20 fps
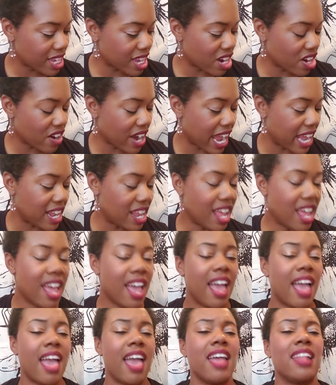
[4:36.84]
All right.
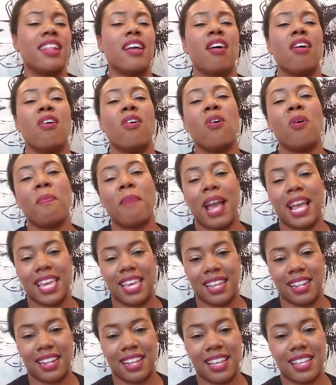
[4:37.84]
And oh my
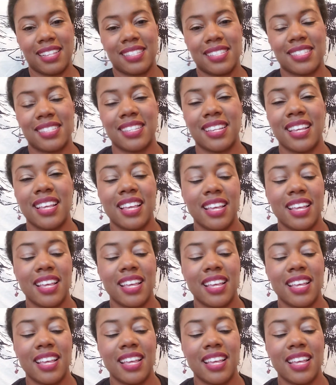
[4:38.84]
goodness,